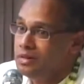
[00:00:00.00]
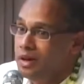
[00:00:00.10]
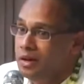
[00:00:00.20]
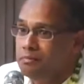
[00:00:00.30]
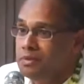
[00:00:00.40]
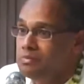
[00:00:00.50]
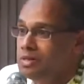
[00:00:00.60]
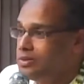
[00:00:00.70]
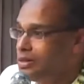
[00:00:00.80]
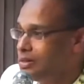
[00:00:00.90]
and be
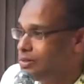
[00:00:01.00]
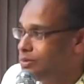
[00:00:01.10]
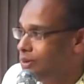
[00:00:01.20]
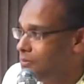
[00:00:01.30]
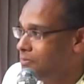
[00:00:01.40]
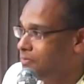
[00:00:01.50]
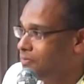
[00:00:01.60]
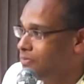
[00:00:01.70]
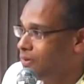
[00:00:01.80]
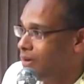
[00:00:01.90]
merciless to them
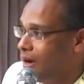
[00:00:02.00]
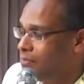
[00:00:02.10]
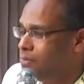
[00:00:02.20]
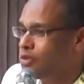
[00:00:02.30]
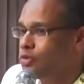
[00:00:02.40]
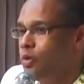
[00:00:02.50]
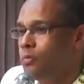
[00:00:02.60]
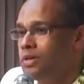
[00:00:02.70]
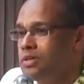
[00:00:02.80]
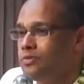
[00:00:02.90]
and be so
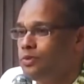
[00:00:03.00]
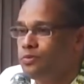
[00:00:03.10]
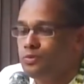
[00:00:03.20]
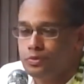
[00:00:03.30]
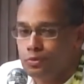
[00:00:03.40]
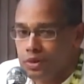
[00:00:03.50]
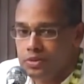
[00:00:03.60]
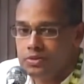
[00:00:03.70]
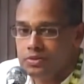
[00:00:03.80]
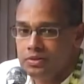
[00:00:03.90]
merciful to
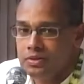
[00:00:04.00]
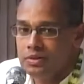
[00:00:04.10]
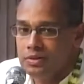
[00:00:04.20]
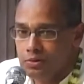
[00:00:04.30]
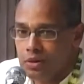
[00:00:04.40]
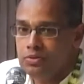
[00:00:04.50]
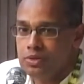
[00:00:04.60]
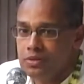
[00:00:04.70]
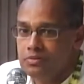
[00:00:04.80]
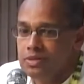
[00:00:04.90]
us, to
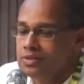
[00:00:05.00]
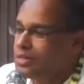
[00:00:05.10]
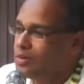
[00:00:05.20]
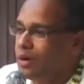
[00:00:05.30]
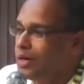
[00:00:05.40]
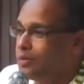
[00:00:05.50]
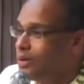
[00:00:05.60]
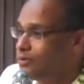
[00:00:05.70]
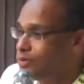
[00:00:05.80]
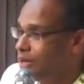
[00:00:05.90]
ourselves, and say, no, I don't
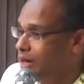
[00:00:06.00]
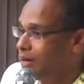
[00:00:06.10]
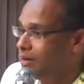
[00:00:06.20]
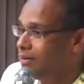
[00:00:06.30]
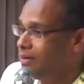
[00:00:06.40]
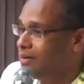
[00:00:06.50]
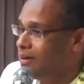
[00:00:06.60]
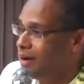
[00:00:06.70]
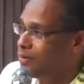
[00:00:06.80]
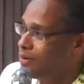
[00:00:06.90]
have to chant,
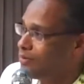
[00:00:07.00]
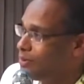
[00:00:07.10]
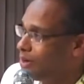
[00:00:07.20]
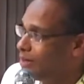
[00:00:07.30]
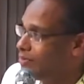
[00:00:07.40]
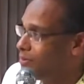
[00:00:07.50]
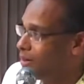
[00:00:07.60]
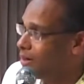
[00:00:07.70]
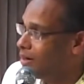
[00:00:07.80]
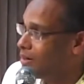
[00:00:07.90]
I don't have to wake up for
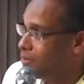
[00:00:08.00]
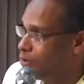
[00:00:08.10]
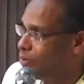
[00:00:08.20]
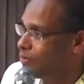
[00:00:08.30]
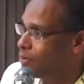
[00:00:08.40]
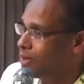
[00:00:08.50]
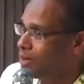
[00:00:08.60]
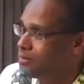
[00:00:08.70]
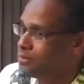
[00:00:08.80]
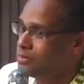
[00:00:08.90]
Mangalarti, but you have to wake
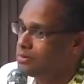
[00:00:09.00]
up.